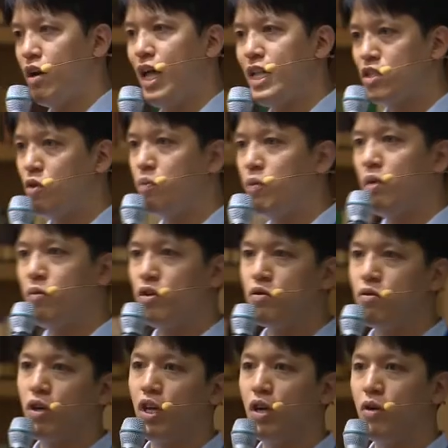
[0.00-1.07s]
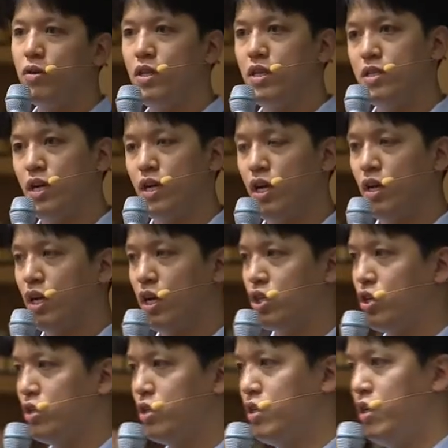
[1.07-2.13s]
lots of people working on these
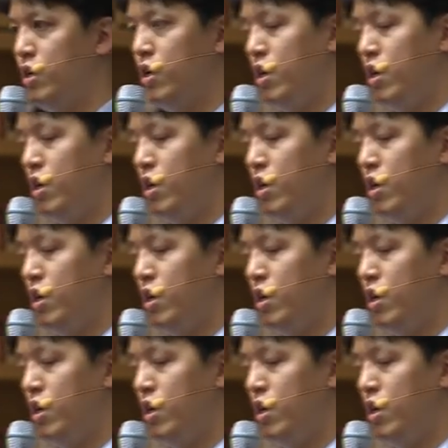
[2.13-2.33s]
architectures.